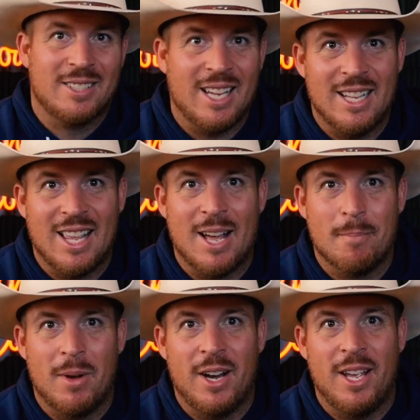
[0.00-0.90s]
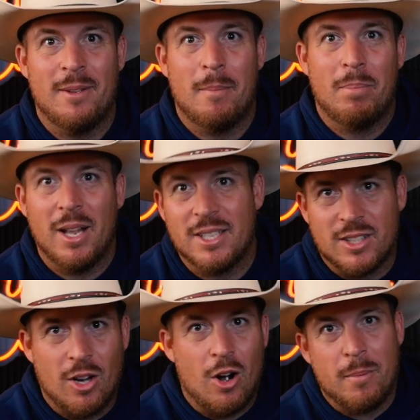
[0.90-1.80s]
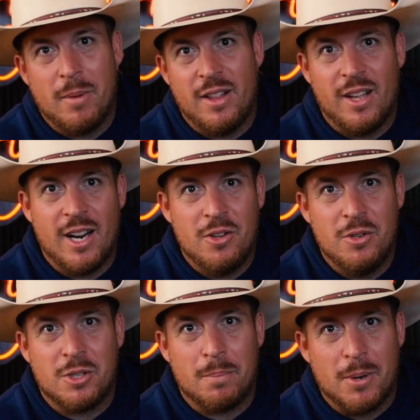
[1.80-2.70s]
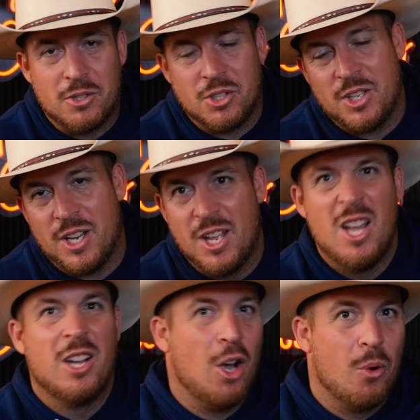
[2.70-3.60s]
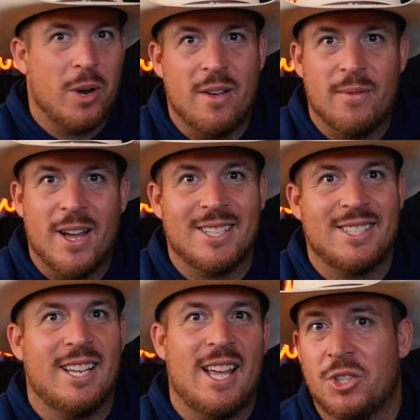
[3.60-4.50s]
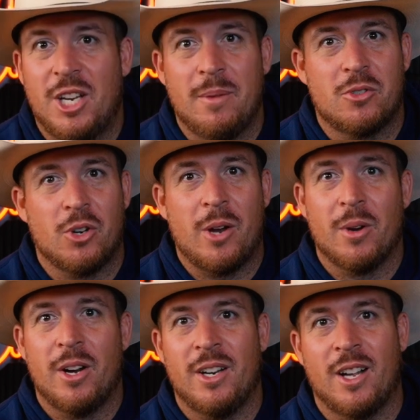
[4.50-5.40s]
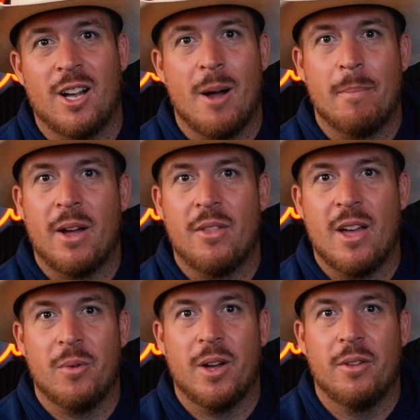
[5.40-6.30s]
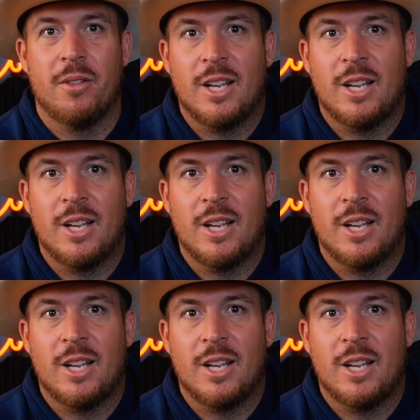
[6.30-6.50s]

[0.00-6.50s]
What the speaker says: I'll take that money, plus the hard money that I used to purchase it, go reinvest it, just keep the train running and compound that wealth.